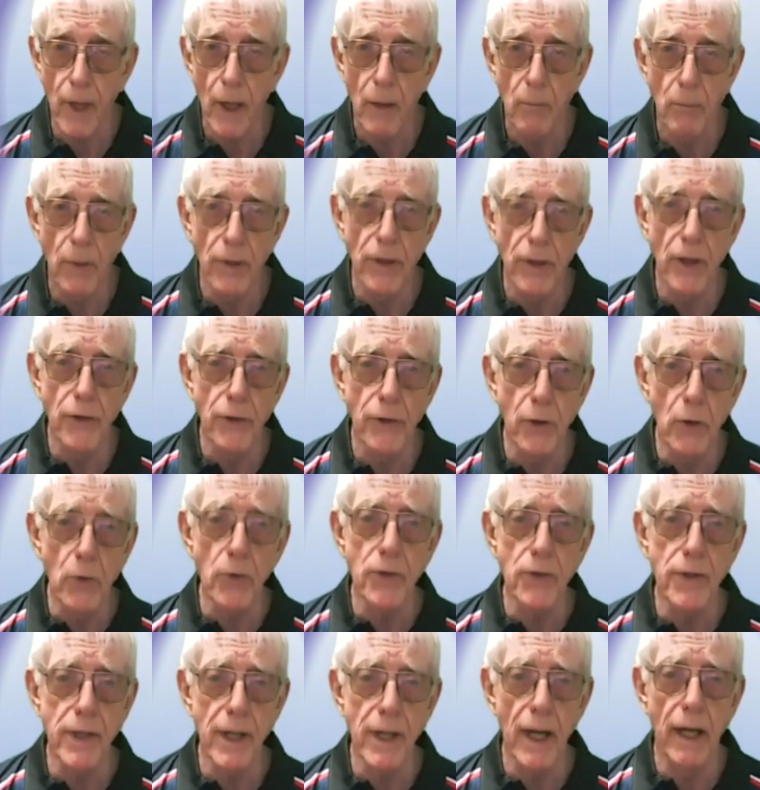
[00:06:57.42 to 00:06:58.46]
But they do
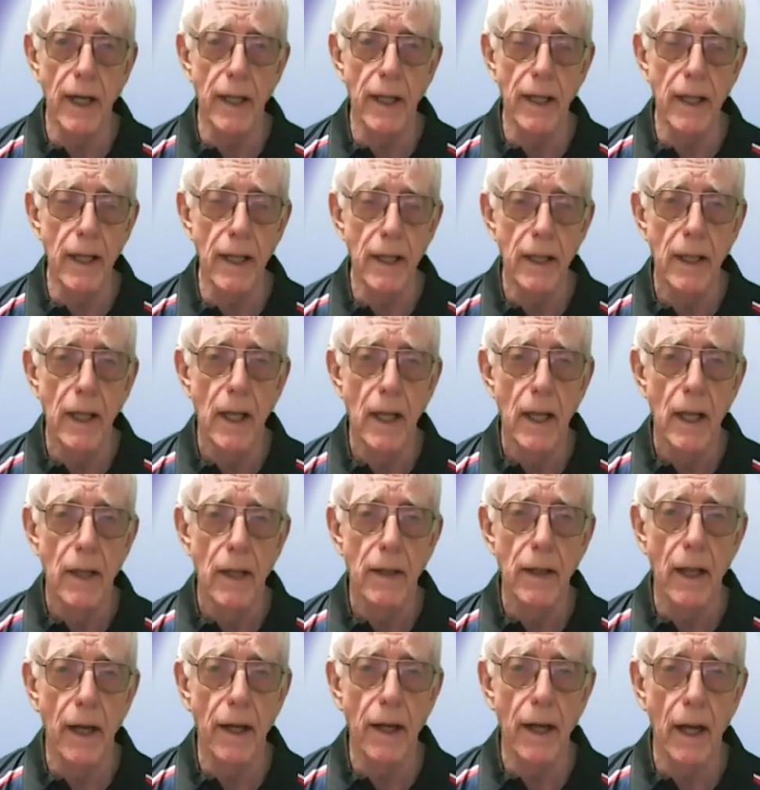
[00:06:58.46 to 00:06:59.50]
say
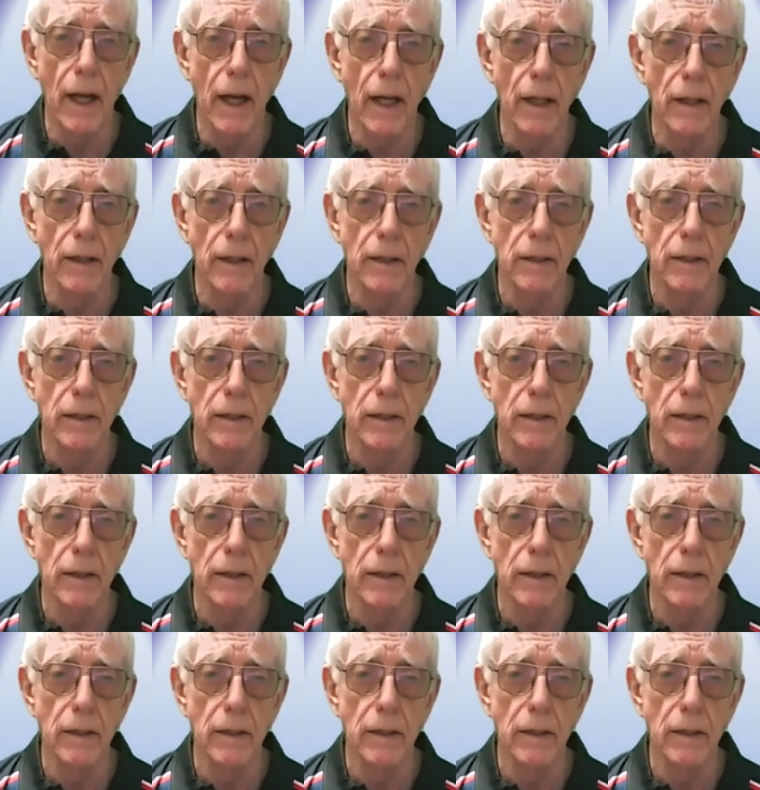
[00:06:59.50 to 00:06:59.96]
that,